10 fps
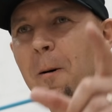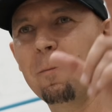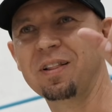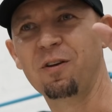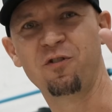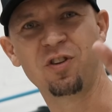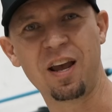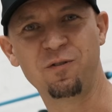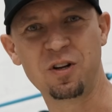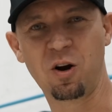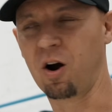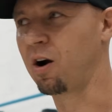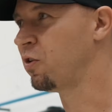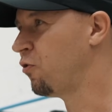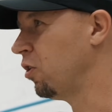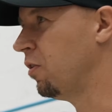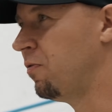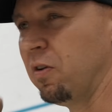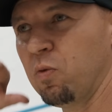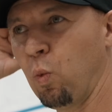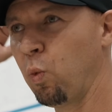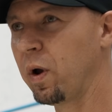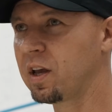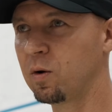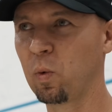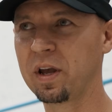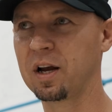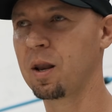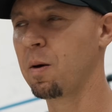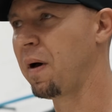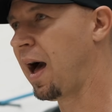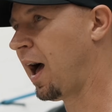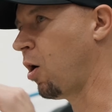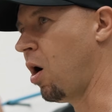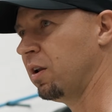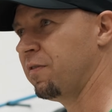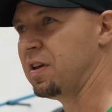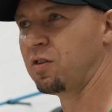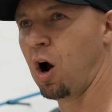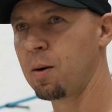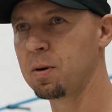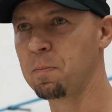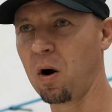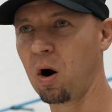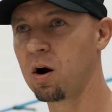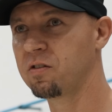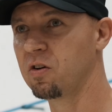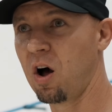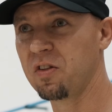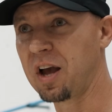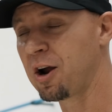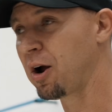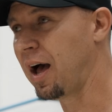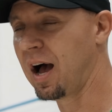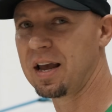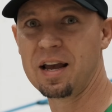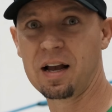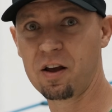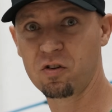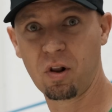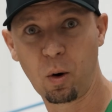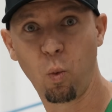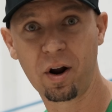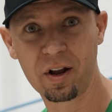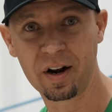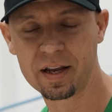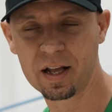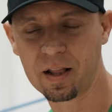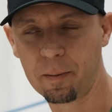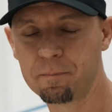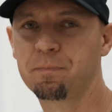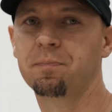But the safety car is full of this wicked wing on the back, all of these carbon parts, and all the i8 guys are like, where can I get them?